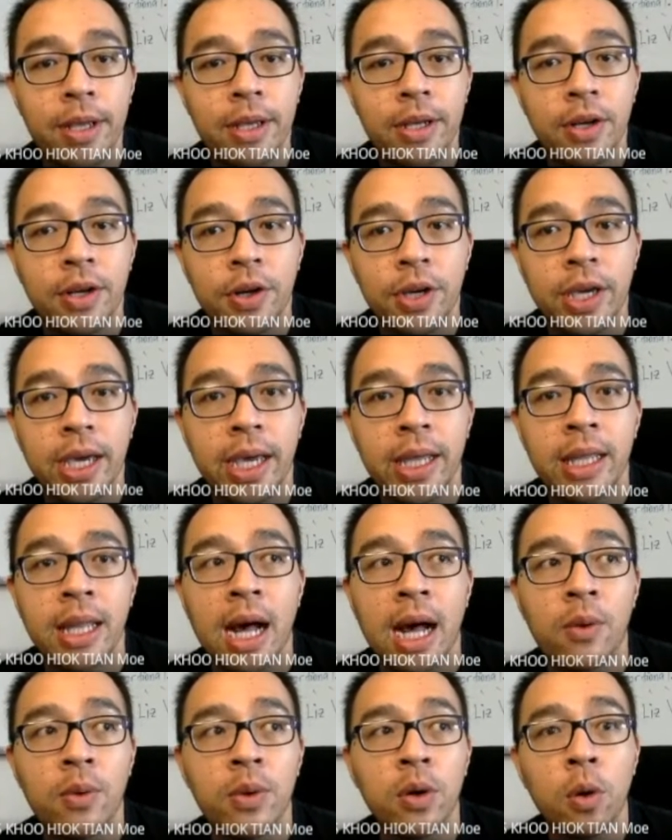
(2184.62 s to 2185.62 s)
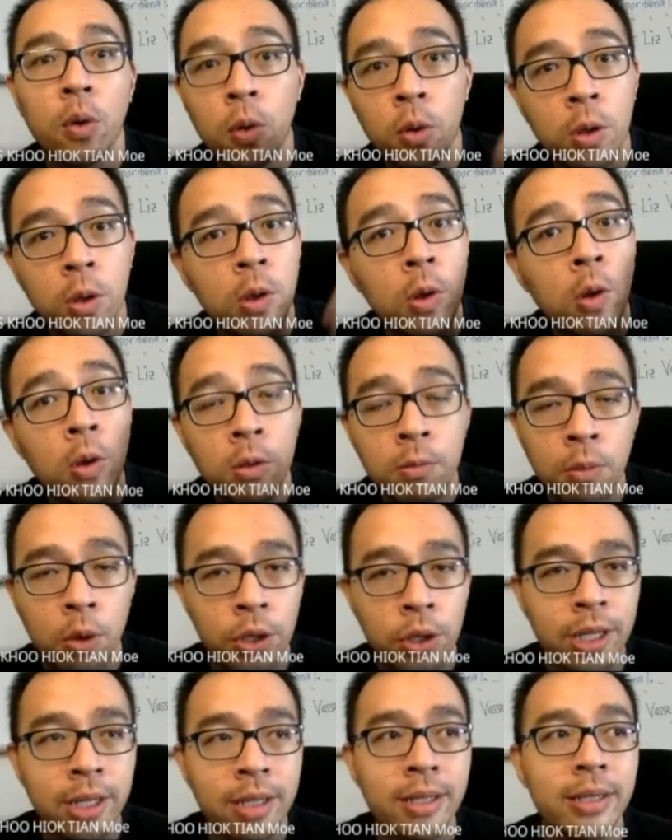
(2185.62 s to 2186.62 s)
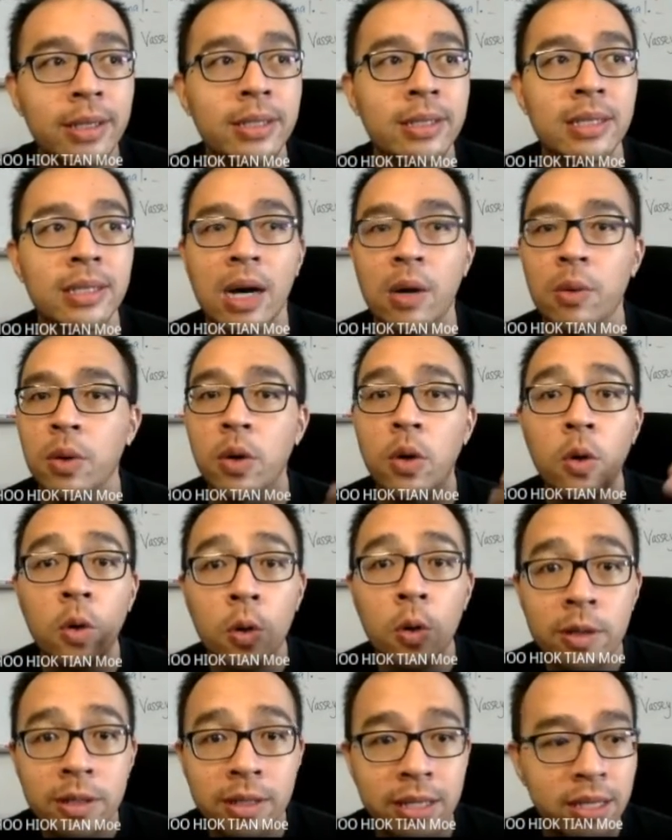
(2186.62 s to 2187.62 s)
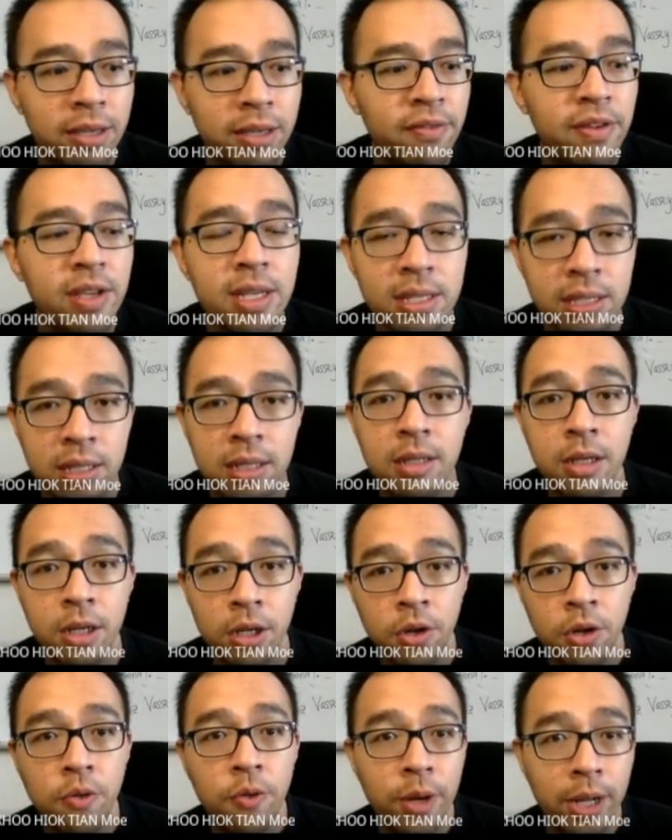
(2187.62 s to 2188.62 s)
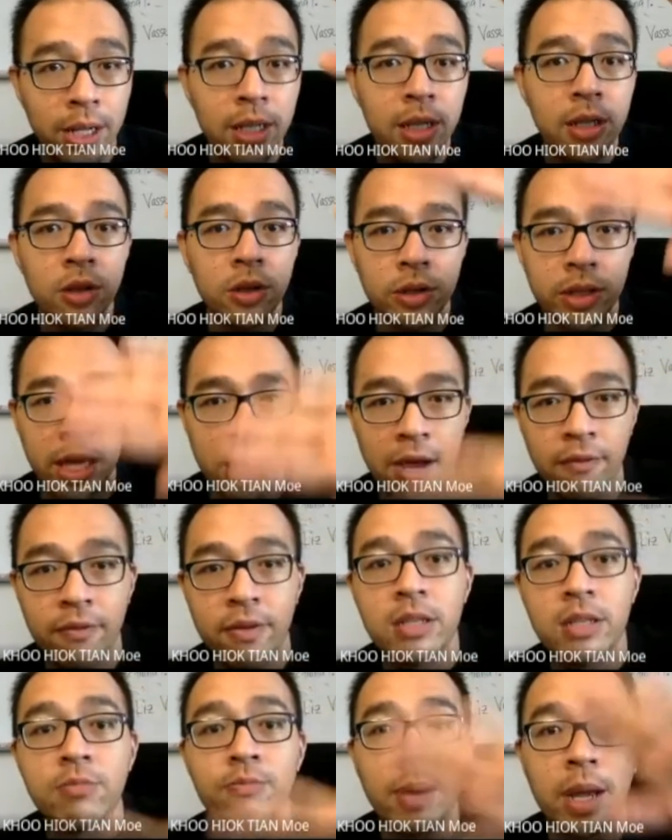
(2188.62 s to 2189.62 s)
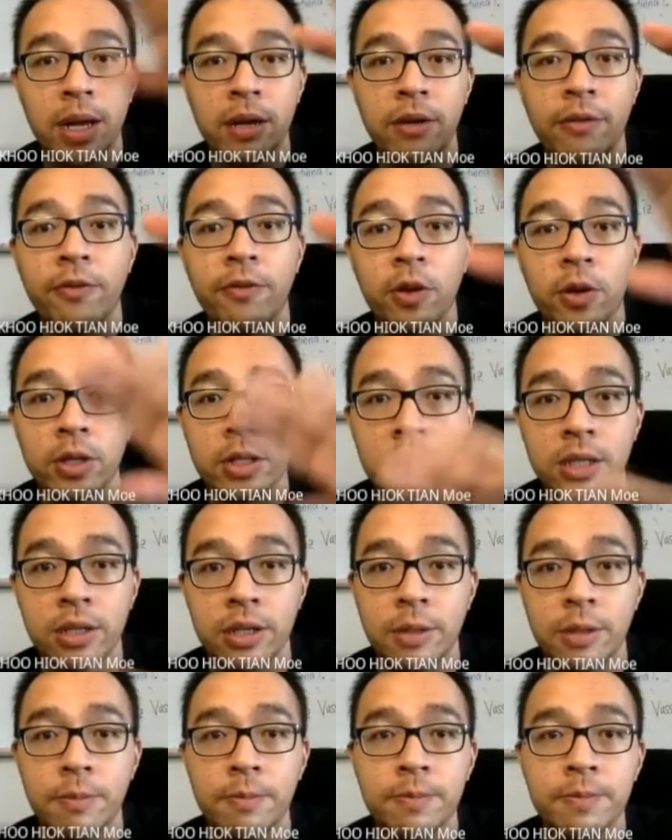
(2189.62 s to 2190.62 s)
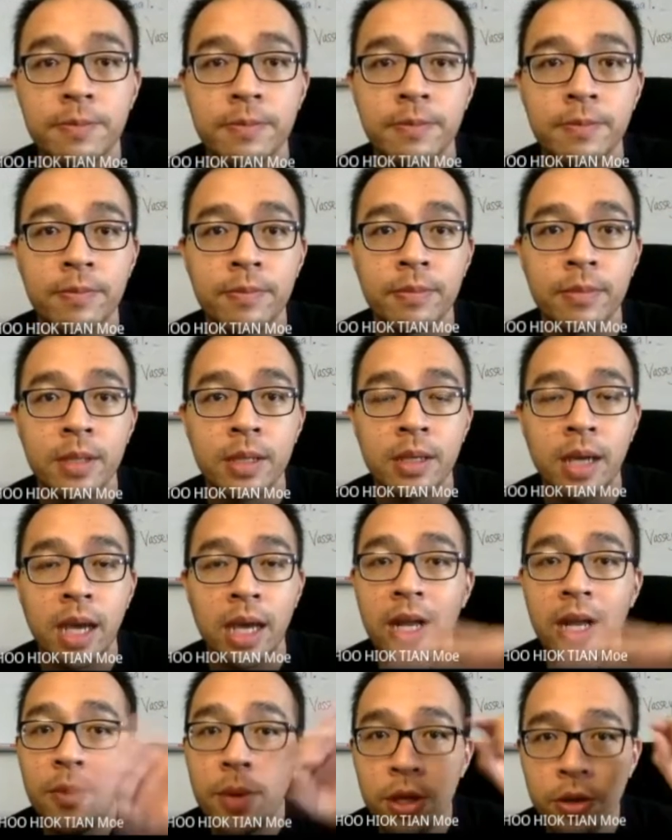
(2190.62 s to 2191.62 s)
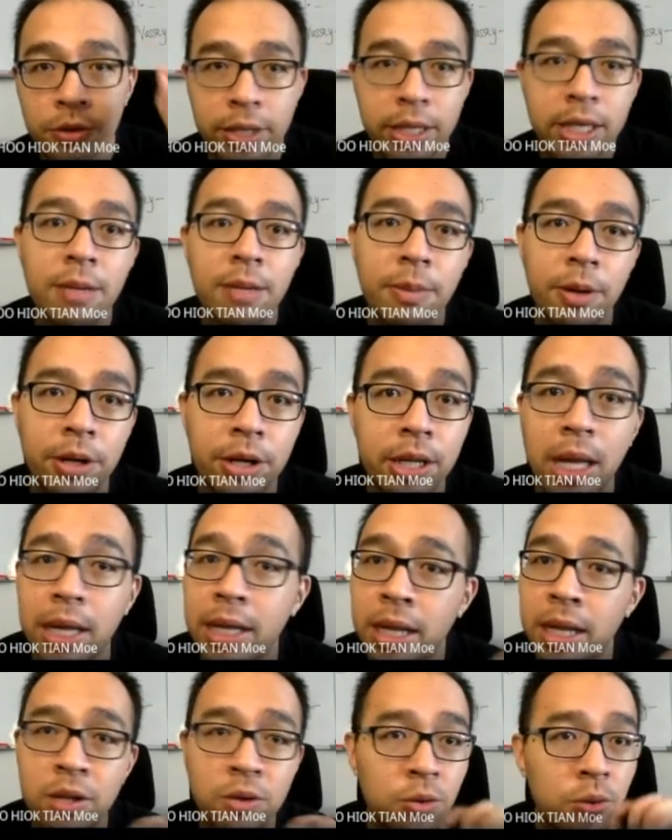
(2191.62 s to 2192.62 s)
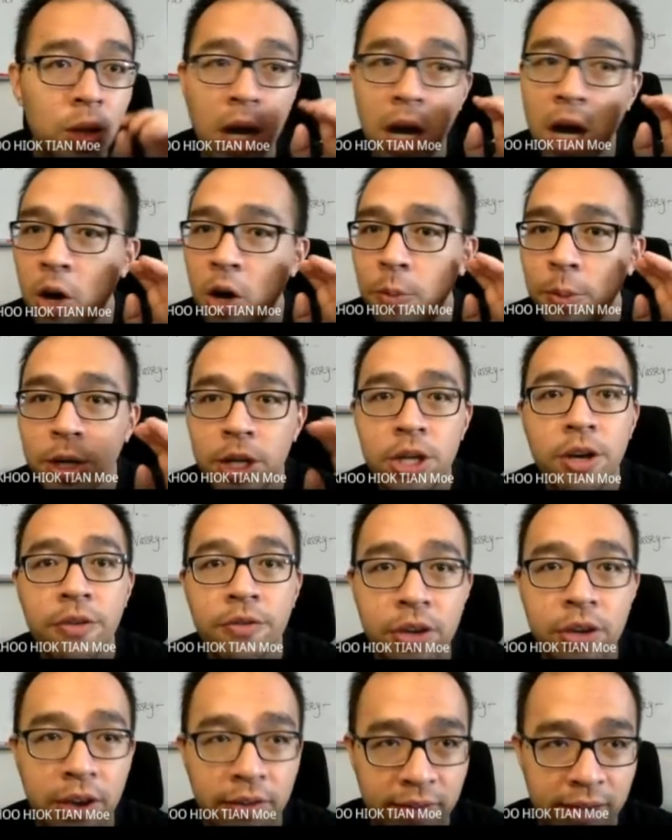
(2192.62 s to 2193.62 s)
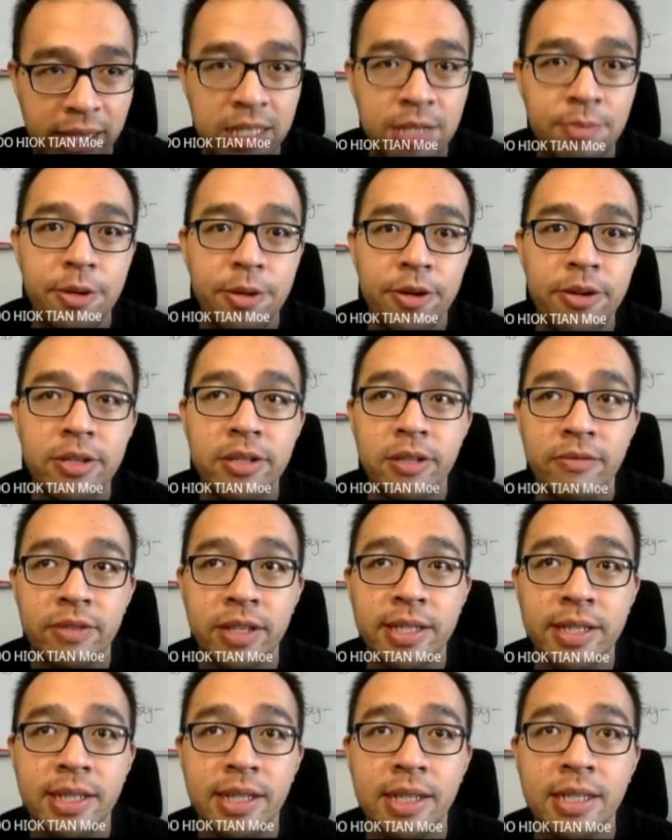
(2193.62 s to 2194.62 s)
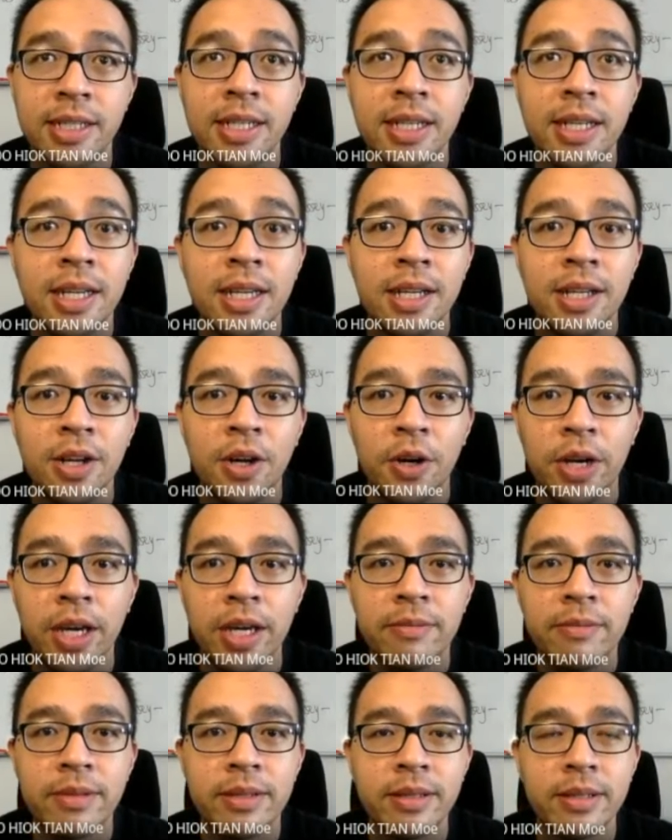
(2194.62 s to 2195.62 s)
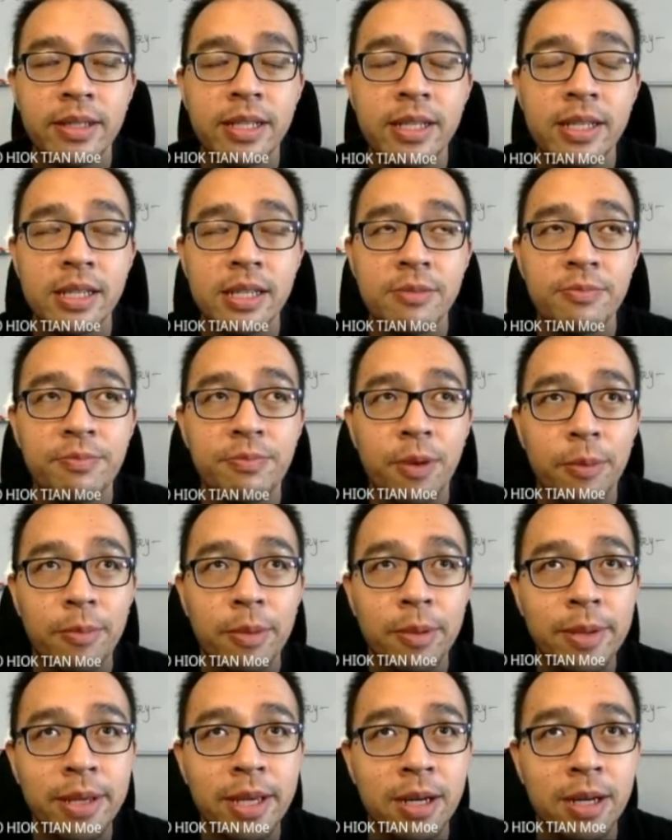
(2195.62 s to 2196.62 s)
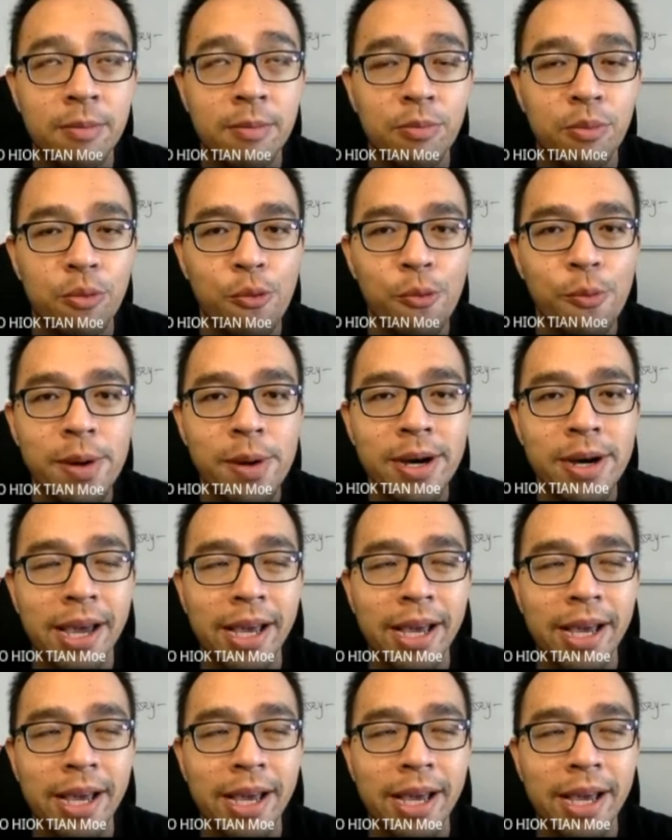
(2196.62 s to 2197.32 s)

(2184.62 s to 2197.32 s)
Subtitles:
Okay, and our old monitors, our old TVs, really, they have this pendant floor screen. And then when you think about it, and I don't know how many of you have experience with this, okay, this is probably a boomer